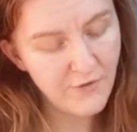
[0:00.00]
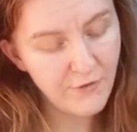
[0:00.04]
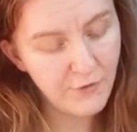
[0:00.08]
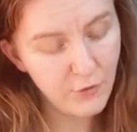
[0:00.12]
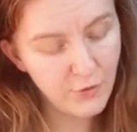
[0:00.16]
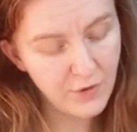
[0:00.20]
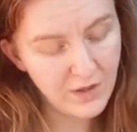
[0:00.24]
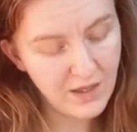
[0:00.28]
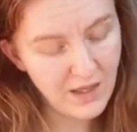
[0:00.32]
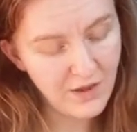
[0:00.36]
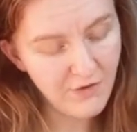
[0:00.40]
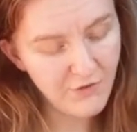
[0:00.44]

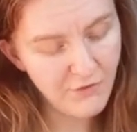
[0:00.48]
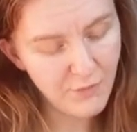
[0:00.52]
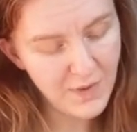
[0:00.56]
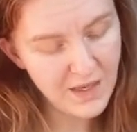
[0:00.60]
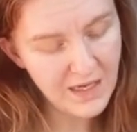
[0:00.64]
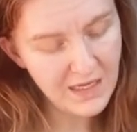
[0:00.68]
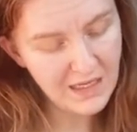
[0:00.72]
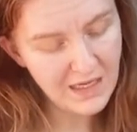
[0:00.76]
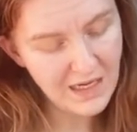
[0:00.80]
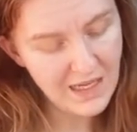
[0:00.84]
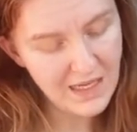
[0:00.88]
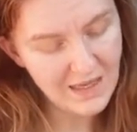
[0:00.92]
For give
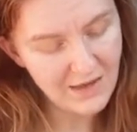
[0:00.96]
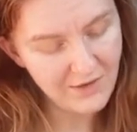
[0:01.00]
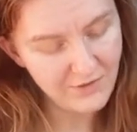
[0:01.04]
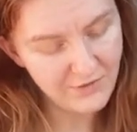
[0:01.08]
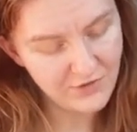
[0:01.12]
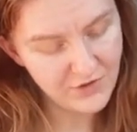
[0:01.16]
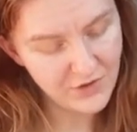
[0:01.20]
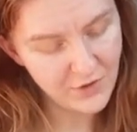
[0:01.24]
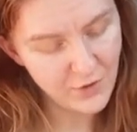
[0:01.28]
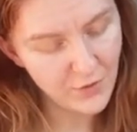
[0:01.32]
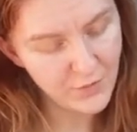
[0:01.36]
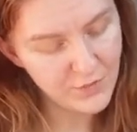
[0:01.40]
me
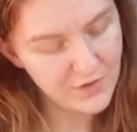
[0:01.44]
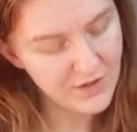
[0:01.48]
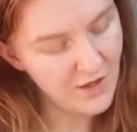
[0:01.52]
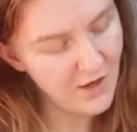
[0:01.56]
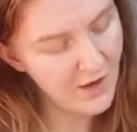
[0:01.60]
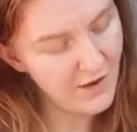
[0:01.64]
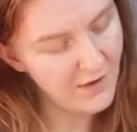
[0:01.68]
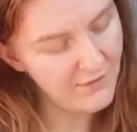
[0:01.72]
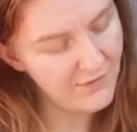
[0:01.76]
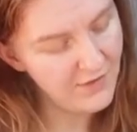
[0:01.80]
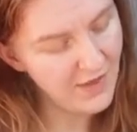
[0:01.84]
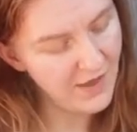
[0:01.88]
leave to
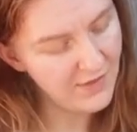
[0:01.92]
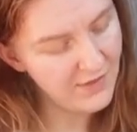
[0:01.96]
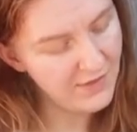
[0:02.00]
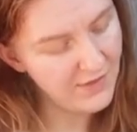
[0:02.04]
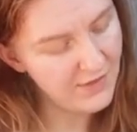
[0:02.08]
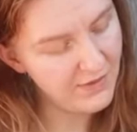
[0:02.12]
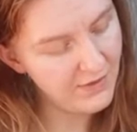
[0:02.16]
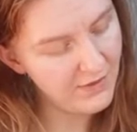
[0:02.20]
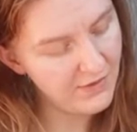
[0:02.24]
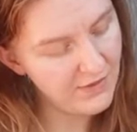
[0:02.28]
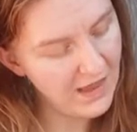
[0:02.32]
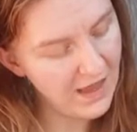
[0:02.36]
observe
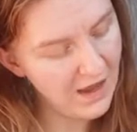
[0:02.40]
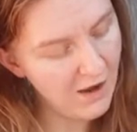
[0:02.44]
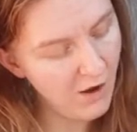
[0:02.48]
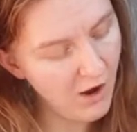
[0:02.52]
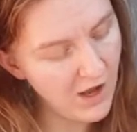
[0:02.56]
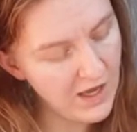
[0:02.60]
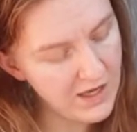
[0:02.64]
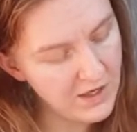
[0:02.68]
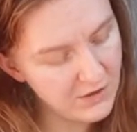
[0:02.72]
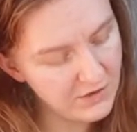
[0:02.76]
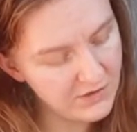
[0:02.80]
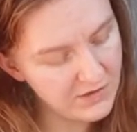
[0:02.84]
that
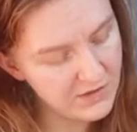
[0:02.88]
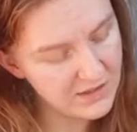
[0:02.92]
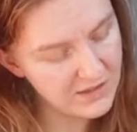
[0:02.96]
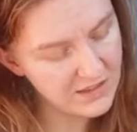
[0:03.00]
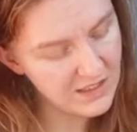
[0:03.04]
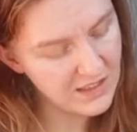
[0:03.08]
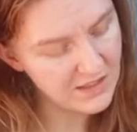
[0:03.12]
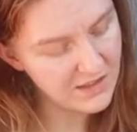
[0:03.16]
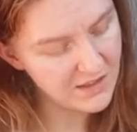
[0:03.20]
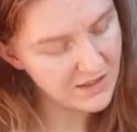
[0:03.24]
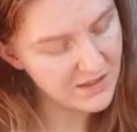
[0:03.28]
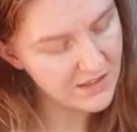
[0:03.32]
I
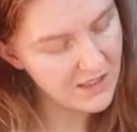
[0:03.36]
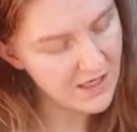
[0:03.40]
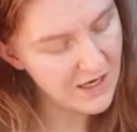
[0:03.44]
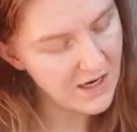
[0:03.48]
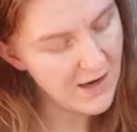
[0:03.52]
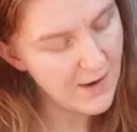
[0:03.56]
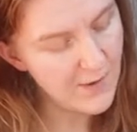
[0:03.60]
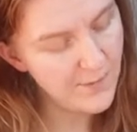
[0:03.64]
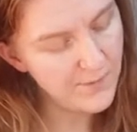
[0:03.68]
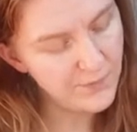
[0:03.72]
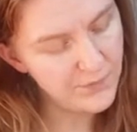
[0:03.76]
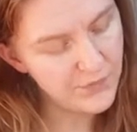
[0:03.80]
considered
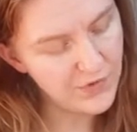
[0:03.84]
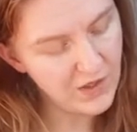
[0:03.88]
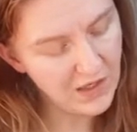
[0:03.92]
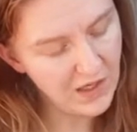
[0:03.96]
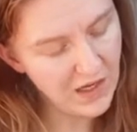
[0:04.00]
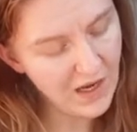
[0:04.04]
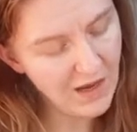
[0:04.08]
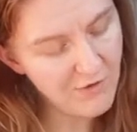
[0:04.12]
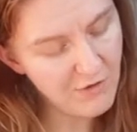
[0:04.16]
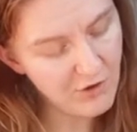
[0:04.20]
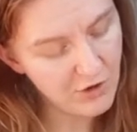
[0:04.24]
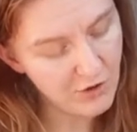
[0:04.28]
the
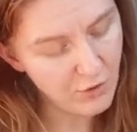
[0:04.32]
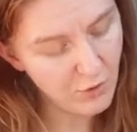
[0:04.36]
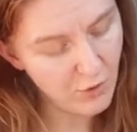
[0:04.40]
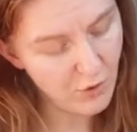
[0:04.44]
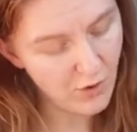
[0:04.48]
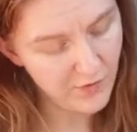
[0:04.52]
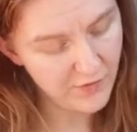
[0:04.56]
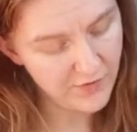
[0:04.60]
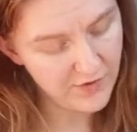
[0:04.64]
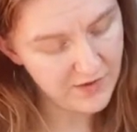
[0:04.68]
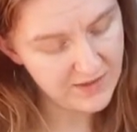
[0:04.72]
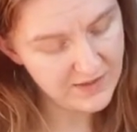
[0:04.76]
clerical
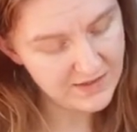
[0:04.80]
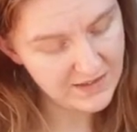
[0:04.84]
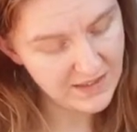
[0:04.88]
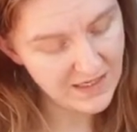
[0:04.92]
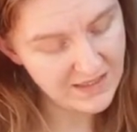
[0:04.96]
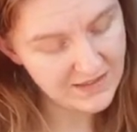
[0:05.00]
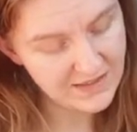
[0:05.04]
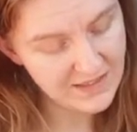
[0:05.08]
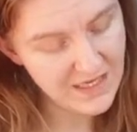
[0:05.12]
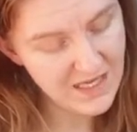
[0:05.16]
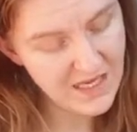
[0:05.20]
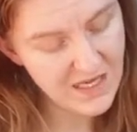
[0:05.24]
office
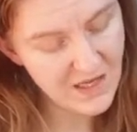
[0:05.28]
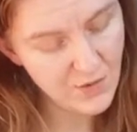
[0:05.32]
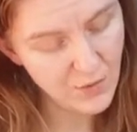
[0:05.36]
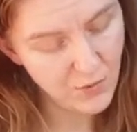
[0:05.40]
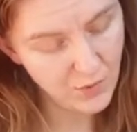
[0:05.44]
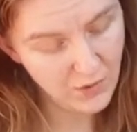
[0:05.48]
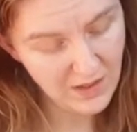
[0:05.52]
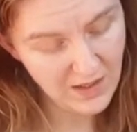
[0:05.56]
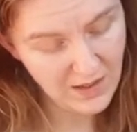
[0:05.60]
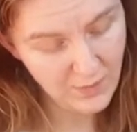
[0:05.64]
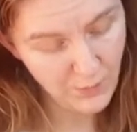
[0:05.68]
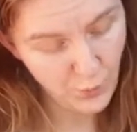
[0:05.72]
as
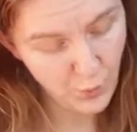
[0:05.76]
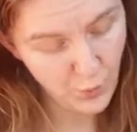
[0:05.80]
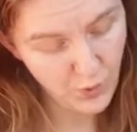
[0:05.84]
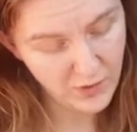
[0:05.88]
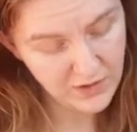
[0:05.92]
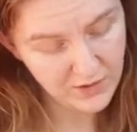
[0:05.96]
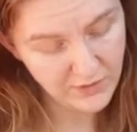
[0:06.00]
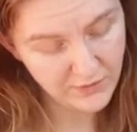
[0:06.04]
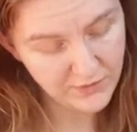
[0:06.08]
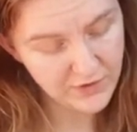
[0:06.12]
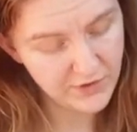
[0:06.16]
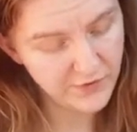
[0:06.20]
equal in
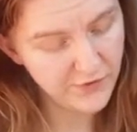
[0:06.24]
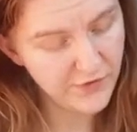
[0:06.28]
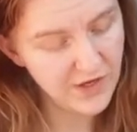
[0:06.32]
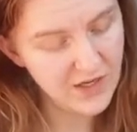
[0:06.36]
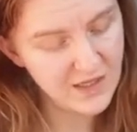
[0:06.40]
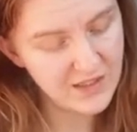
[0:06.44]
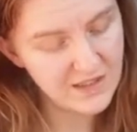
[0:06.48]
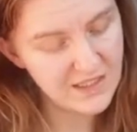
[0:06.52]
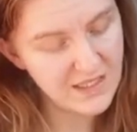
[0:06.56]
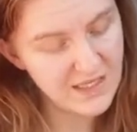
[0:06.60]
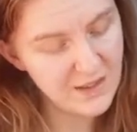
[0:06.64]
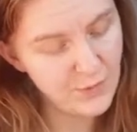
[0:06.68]
point of
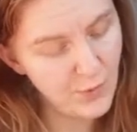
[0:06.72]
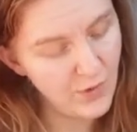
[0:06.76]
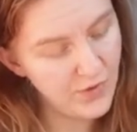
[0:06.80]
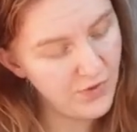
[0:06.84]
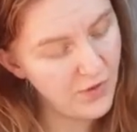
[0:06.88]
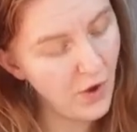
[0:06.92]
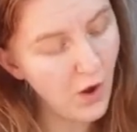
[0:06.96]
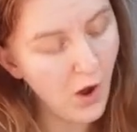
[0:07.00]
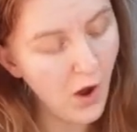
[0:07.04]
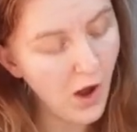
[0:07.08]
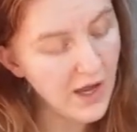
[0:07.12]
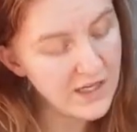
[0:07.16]
divinity with
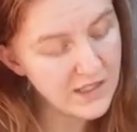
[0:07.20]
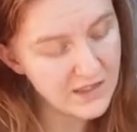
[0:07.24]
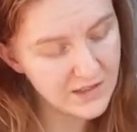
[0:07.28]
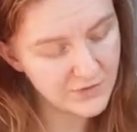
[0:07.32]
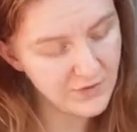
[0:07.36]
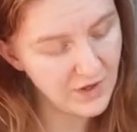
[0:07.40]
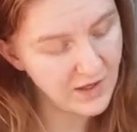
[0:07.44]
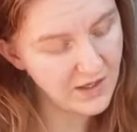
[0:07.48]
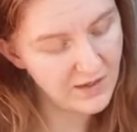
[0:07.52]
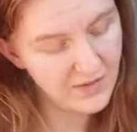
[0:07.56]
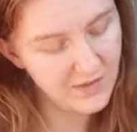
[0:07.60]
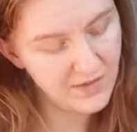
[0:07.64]
the highest
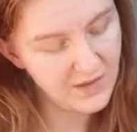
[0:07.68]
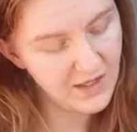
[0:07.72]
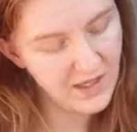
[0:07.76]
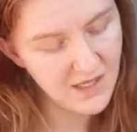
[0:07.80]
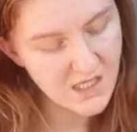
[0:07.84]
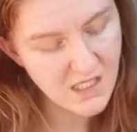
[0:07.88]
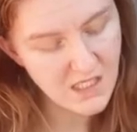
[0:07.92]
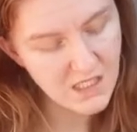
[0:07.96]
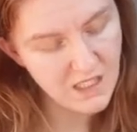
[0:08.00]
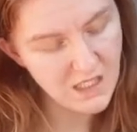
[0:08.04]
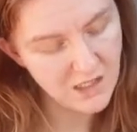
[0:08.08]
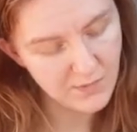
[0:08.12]
rank in the
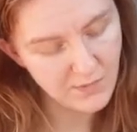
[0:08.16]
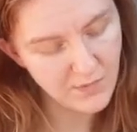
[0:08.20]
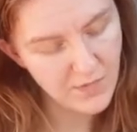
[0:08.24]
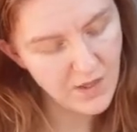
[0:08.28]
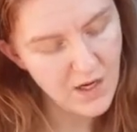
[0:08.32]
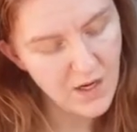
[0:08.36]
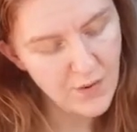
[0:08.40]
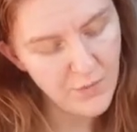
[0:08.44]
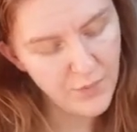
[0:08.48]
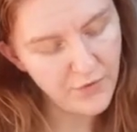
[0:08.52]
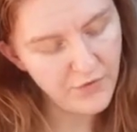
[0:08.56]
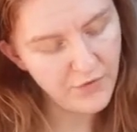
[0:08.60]
kingdom,
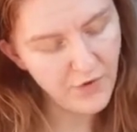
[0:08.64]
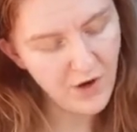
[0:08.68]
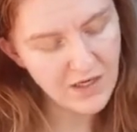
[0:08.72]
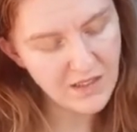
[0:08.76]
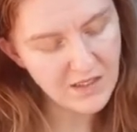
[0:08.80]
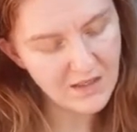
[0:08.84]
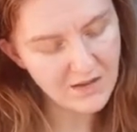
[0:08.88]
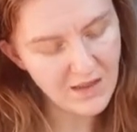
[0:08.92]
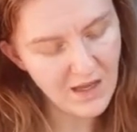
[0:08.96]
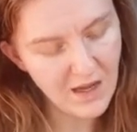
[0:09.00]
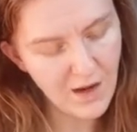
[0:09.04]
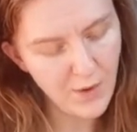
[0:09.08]

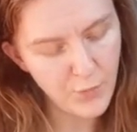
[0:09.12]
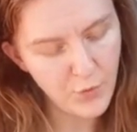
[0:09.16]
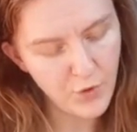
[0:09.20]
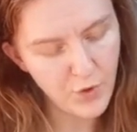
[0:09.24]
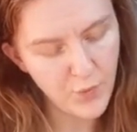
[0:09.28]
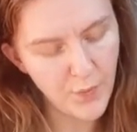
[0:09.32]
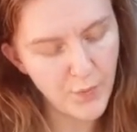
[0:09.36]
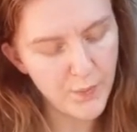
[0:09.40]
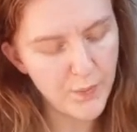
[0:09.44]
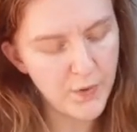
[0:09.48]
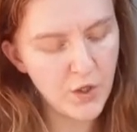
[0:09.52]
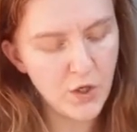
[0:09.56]
provided that
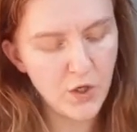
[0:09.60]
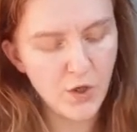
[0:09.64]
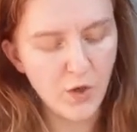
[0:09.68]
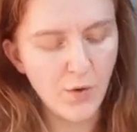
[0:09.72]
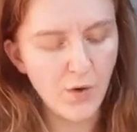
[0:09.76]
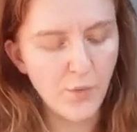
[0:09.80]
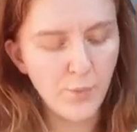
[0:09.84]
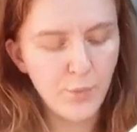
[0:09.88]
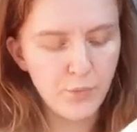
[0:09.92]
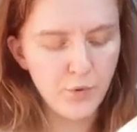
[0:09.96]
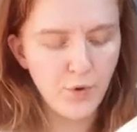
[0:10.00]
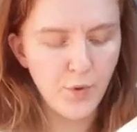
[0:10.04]
a
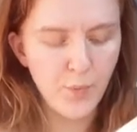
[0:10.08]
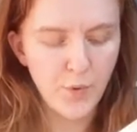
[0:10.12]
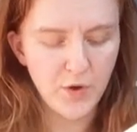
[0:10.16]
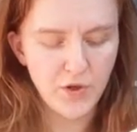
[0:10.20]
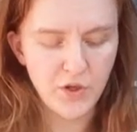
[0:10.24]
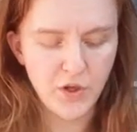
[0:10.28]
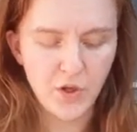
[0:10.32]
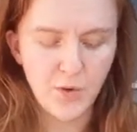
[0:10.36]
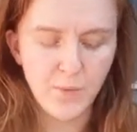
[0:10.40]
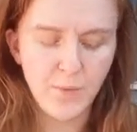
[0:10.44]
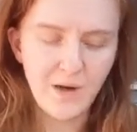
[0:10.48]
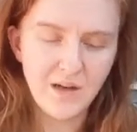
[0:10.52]
proper
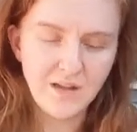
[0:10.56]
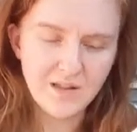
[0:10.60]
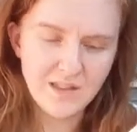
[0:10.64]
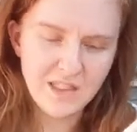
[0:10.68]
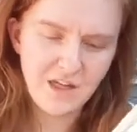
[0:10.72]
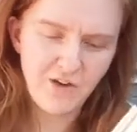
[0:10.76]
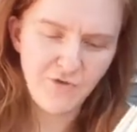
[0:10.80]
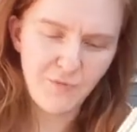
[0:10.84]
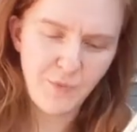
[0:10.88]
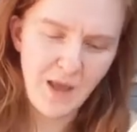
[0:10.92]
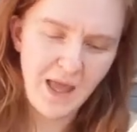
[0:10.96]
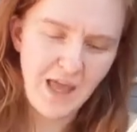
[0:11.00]

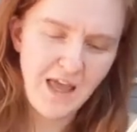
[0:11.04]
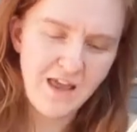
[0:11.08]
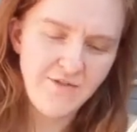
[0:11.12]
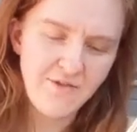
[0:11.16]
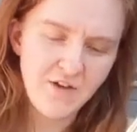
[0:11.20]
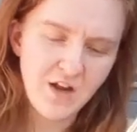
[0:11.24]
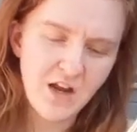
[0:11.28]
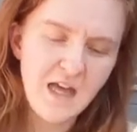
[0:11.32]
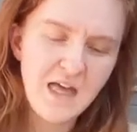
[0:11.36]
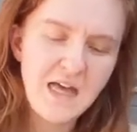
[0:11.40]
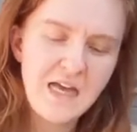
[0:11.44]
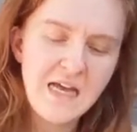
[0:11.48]
humility of
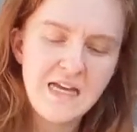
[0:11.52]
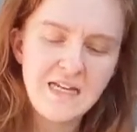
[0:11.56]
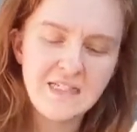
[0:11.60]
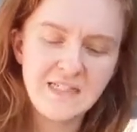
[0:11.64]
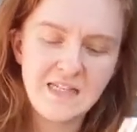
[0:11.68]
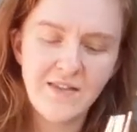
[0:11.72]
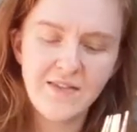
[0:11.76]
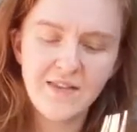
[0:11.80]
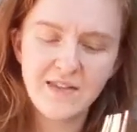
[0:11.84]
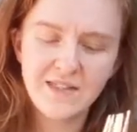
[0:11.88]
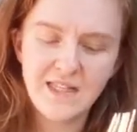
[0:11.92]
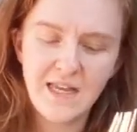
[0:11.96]
behaviour is
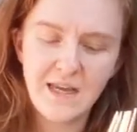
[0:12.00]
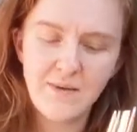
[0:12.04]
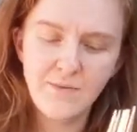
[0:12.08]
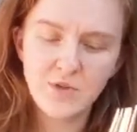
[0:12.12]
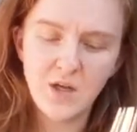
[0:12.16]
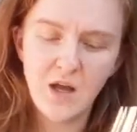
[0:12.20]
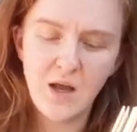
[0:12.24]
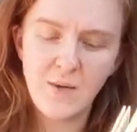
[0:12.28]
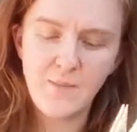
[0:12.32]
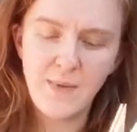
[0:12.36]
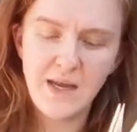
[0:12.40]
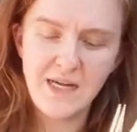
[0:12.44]
at the same
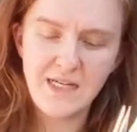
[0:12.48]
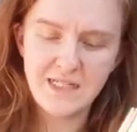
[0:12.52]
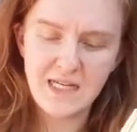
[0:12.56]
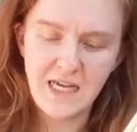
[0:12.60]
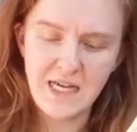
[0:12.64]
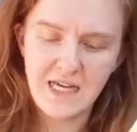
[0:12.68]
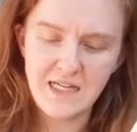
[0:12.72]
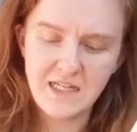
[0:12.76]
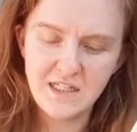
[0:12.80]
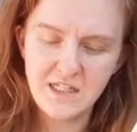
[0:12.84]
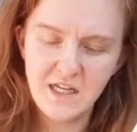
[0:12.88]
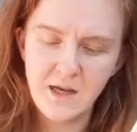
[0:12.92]
time
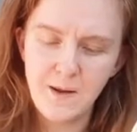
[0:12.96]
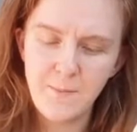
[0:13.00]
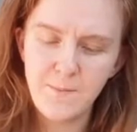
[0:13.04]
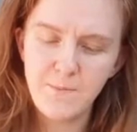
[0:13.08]
maintained.